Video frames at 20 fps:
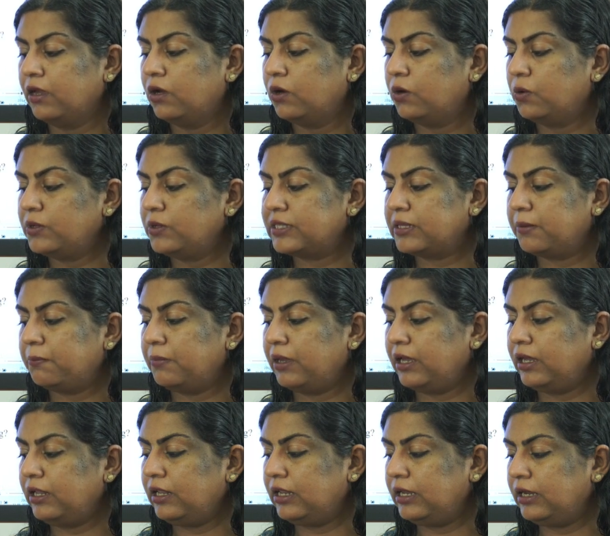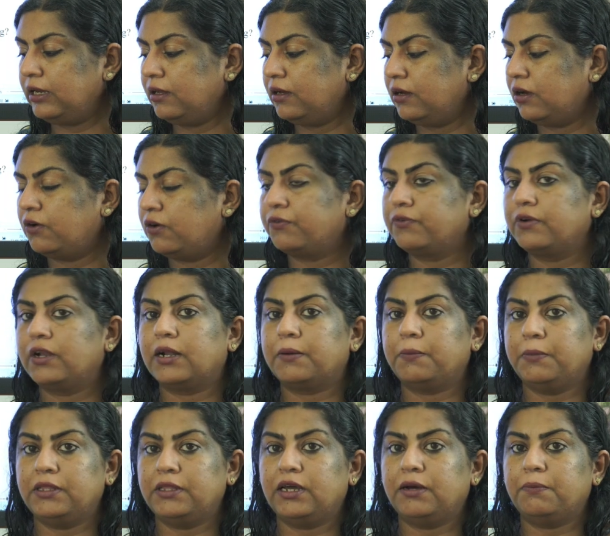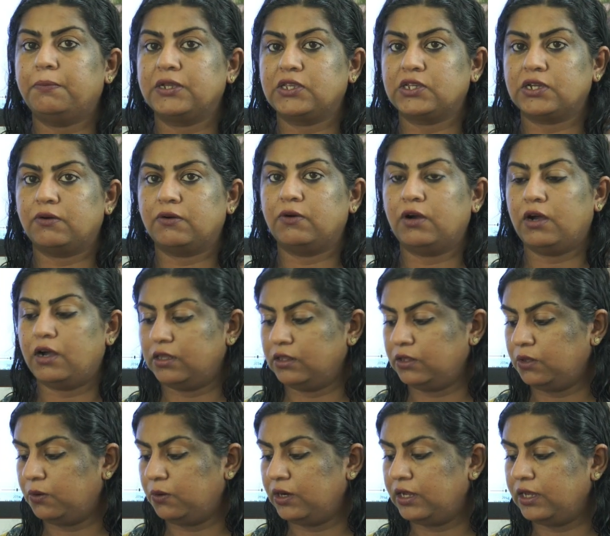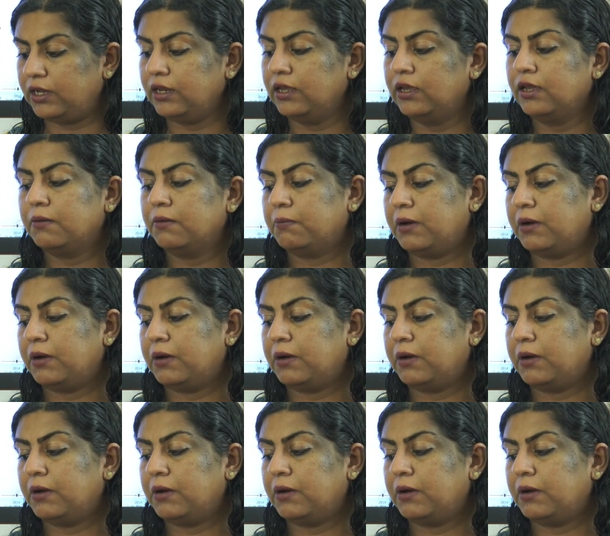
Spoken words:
Who is the main leader of Narmada Bachao Andolan?